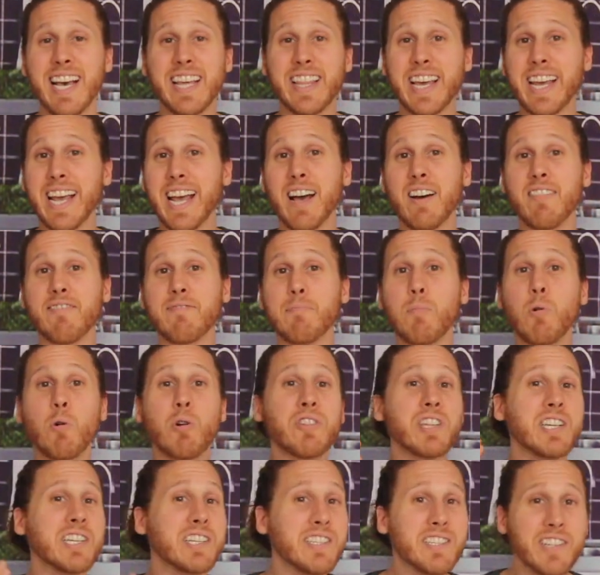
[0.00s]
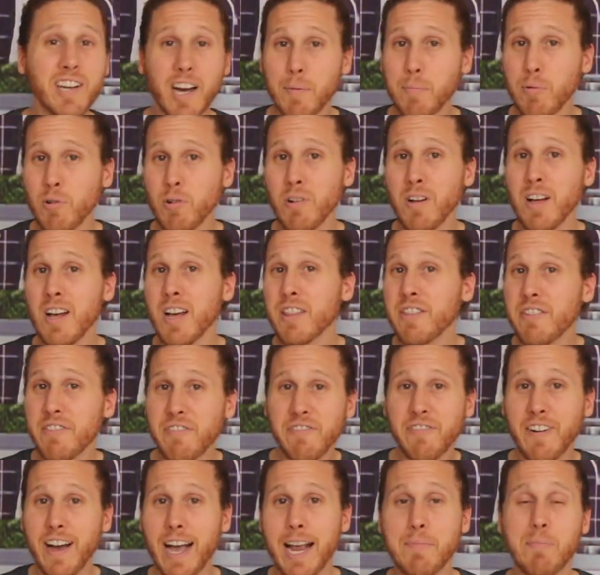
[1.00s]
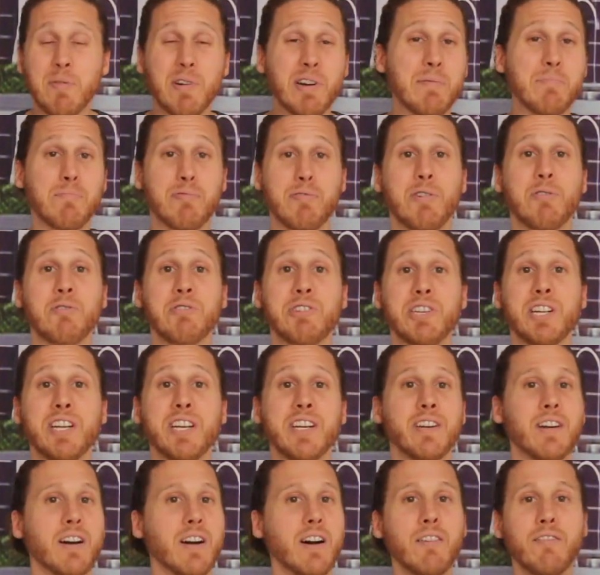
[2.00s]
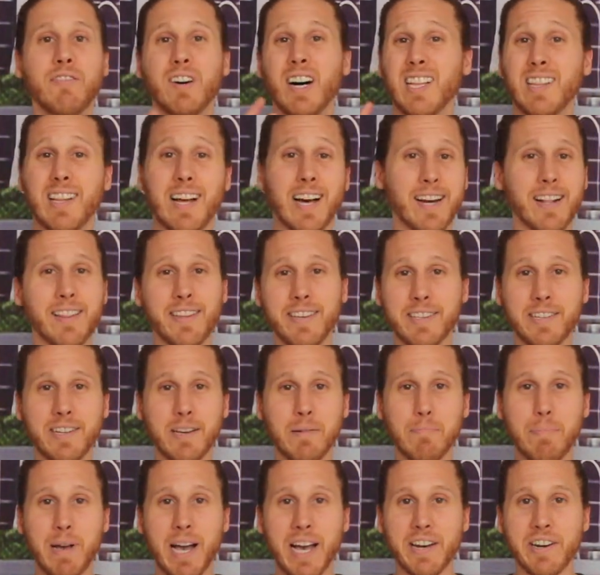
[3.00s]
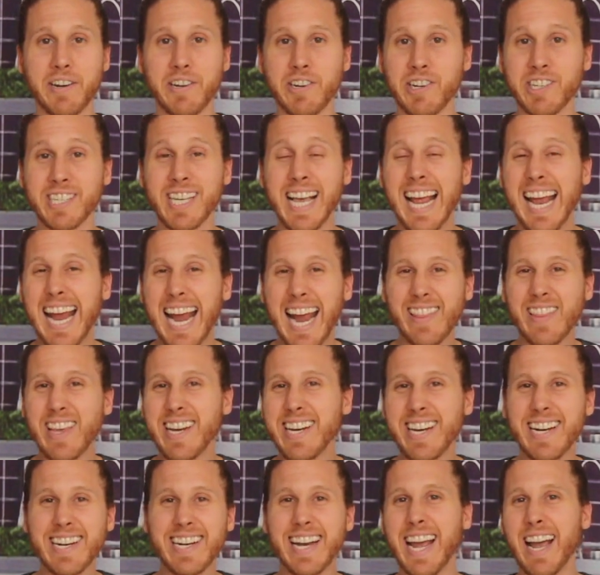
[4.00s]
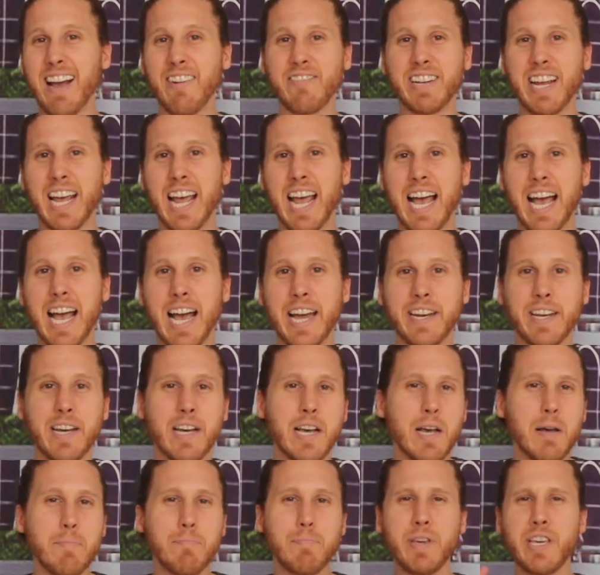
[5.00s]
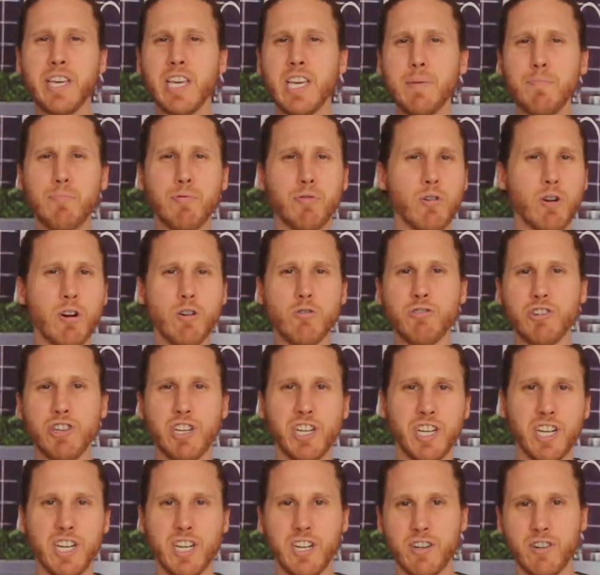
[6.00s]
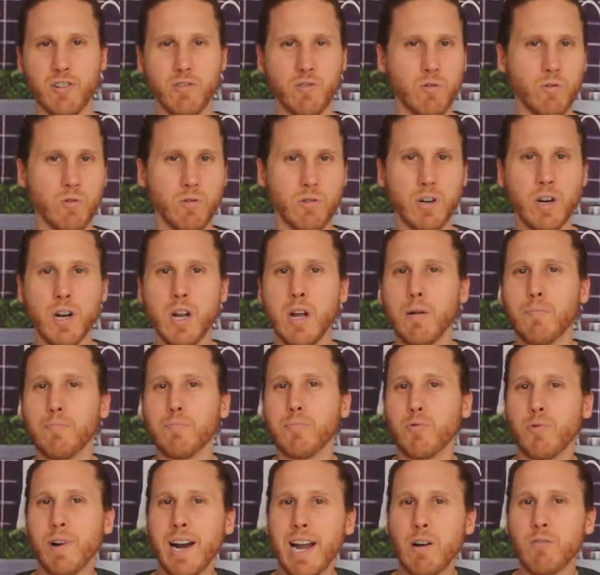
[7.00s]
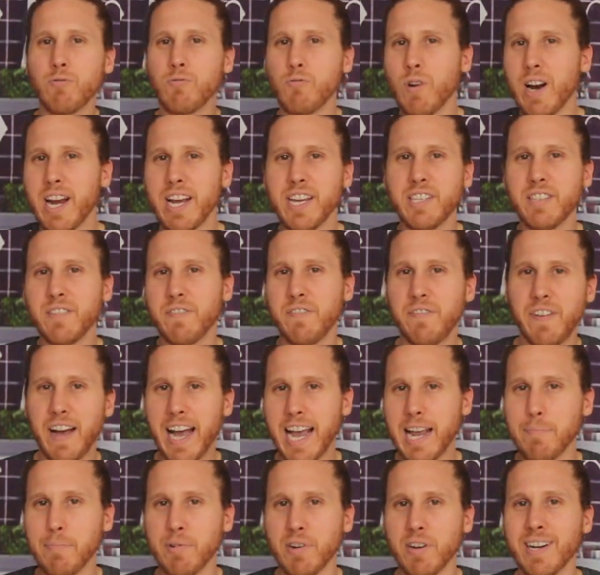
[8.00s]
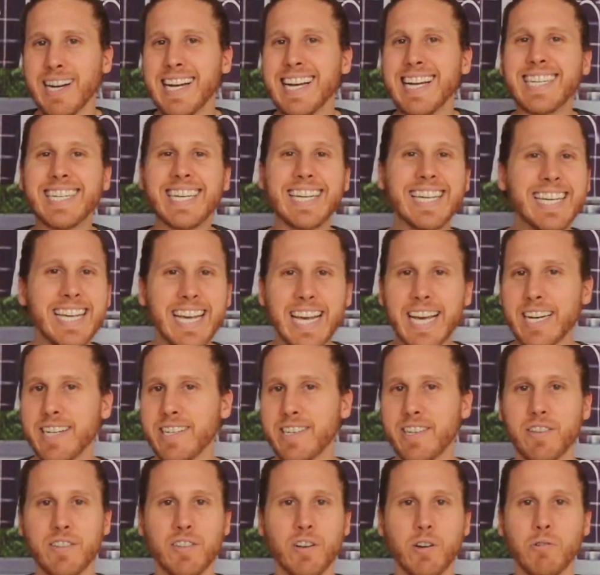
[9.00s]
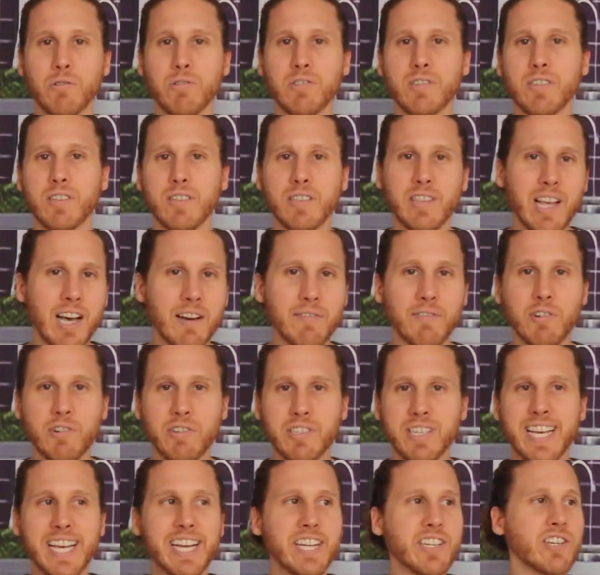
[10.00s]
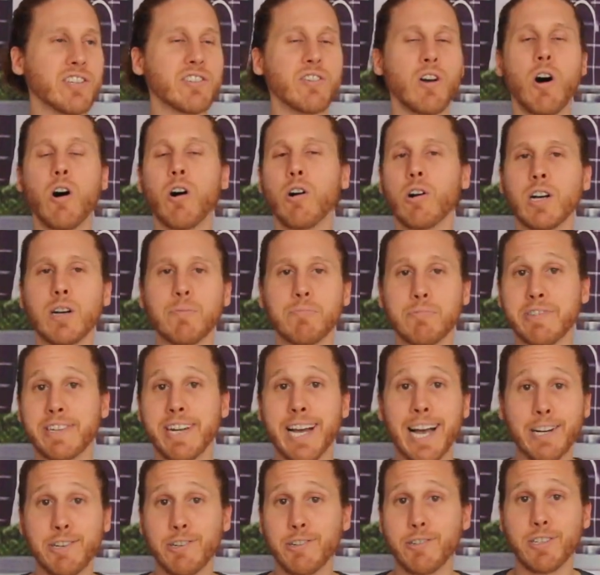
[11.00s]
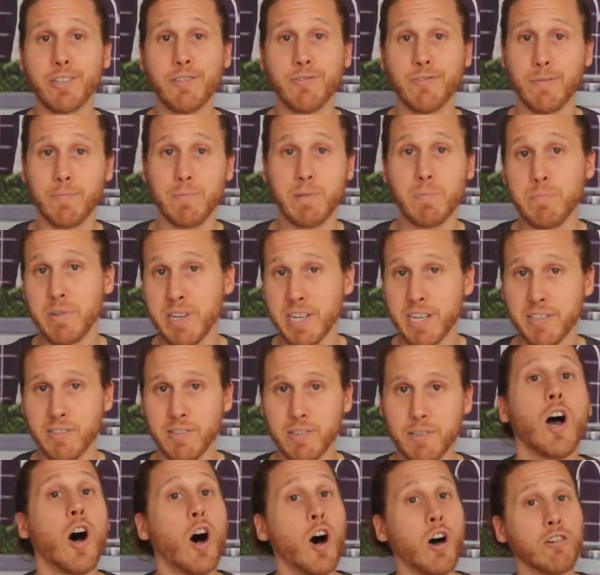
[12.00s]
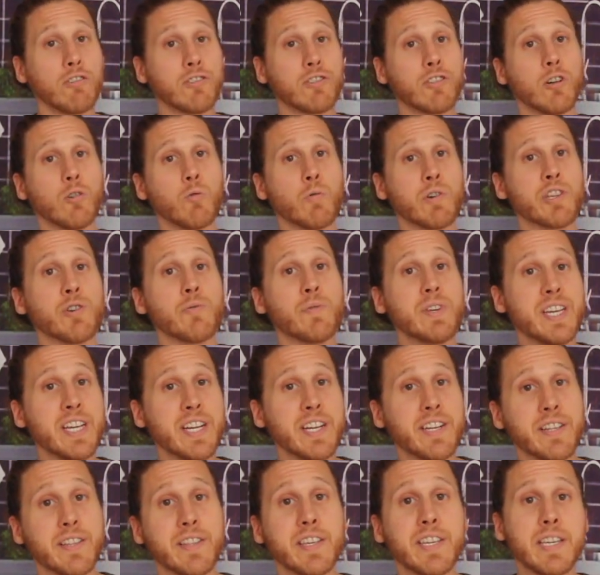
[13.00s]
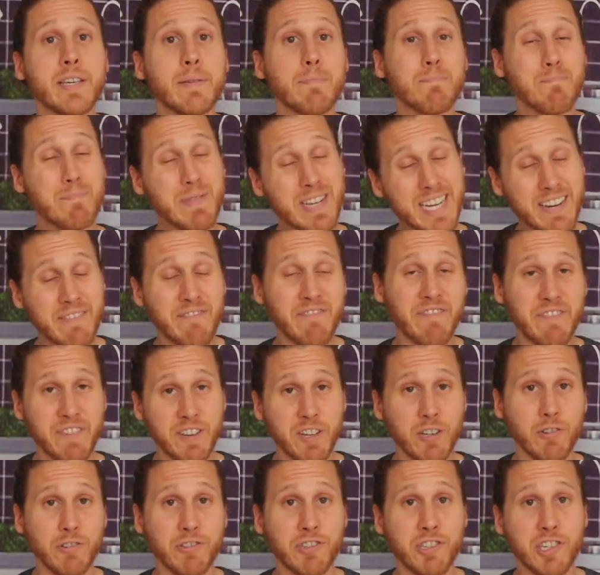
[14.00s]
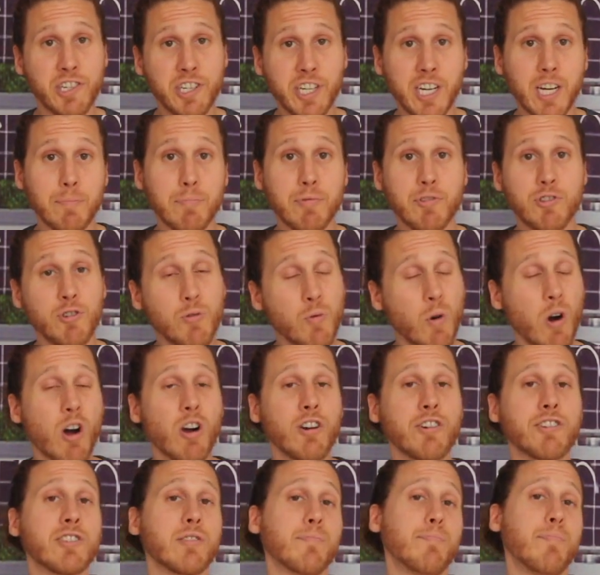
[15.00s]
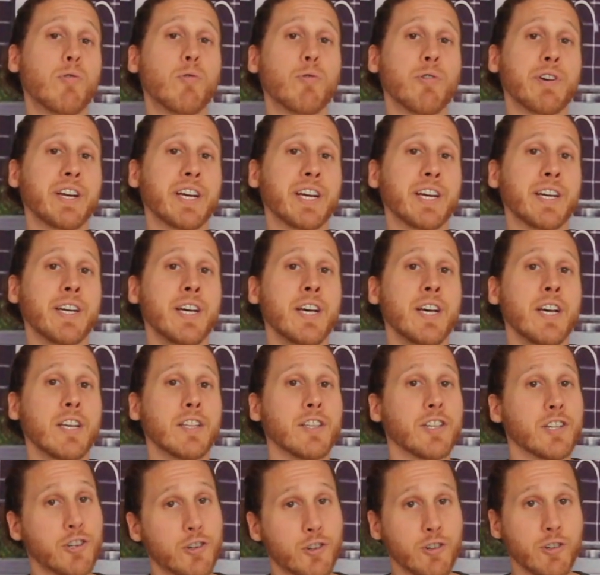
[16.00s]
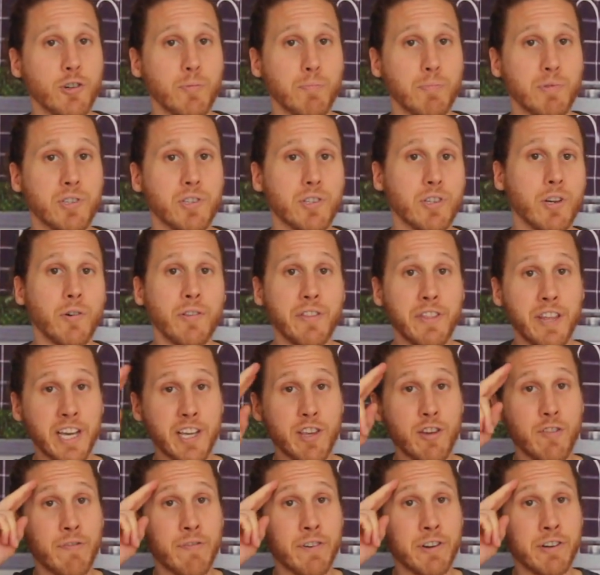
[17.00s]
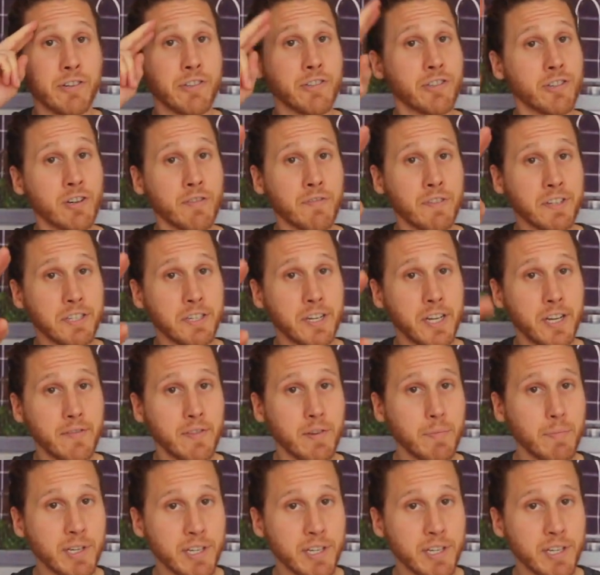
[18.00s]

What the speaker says: They have more than double the fiber and protein of a lot of these competitors, and they didn't have to add pea protein or brown rice fiber to get to those levels. It just all comes naturally from the beans. Also, when you eat the Beanfields chips, you are supporting the troops, so thank you for your service, Navy